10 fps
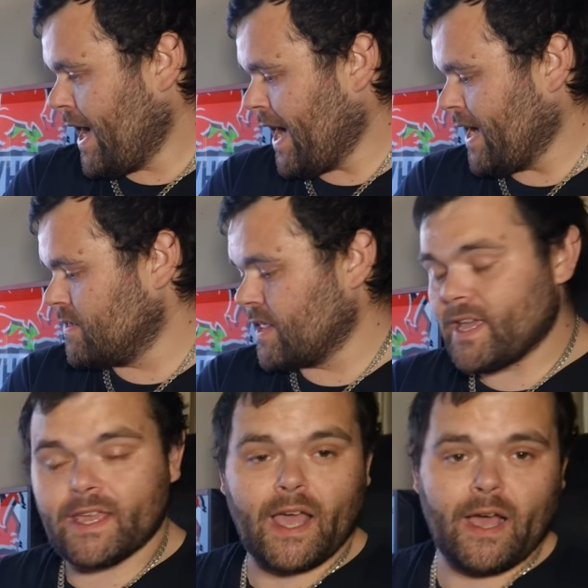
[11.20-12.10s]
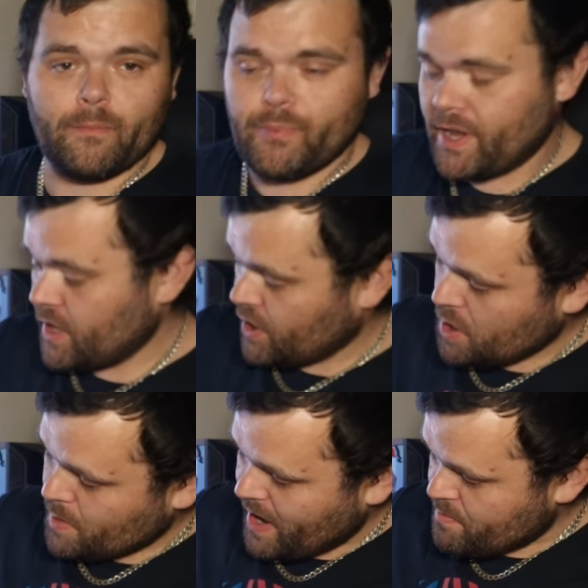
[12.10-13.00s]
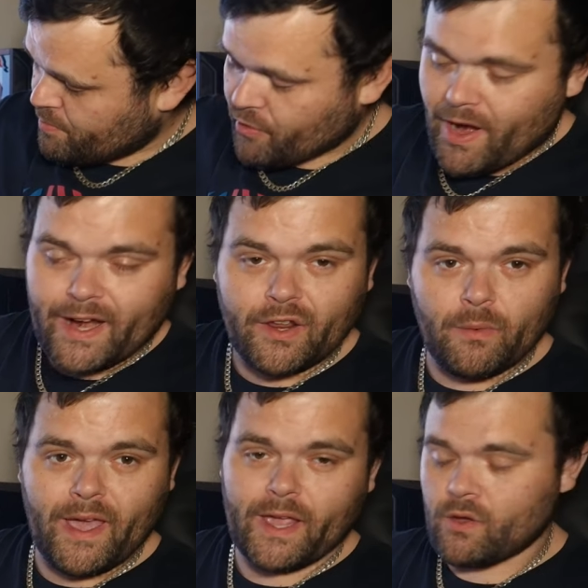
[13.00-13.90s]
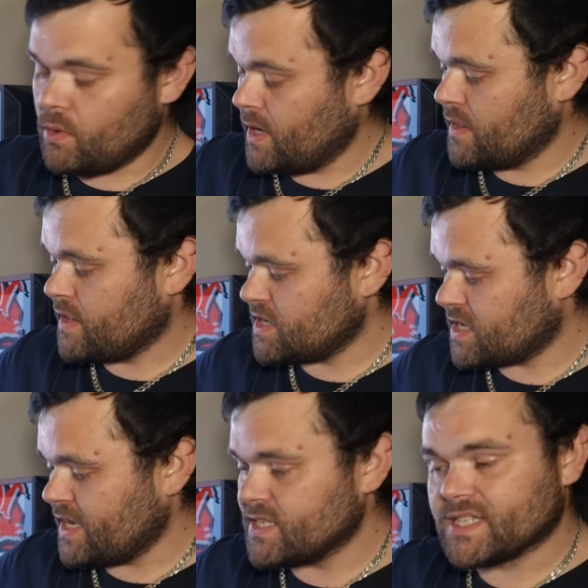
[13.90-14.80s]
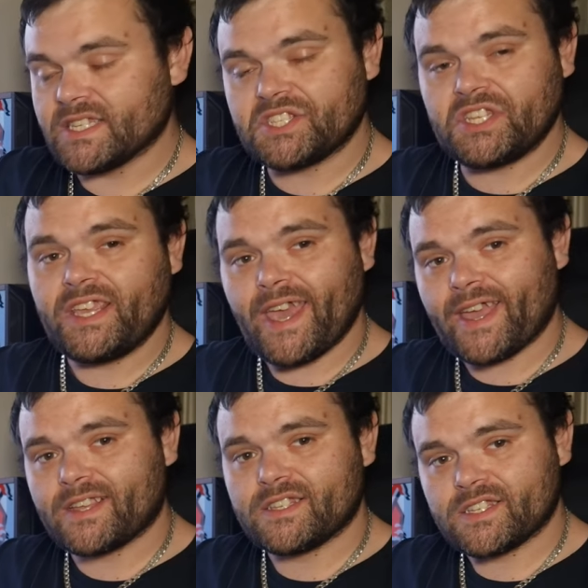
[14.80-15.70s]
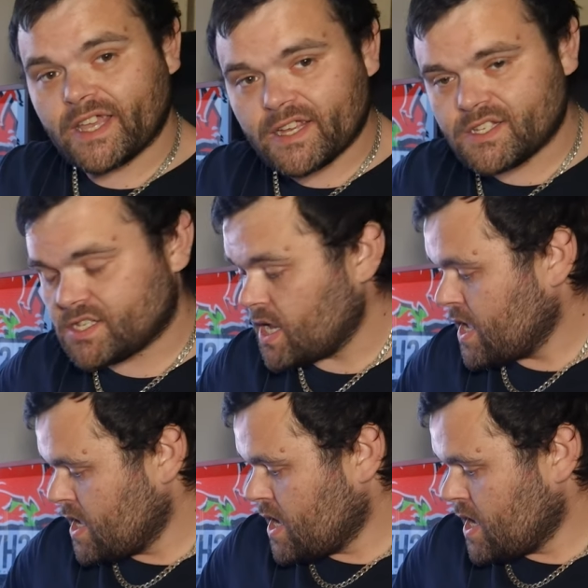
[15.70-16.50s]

And they are bringing you a brand new air cooler. This is the CX6.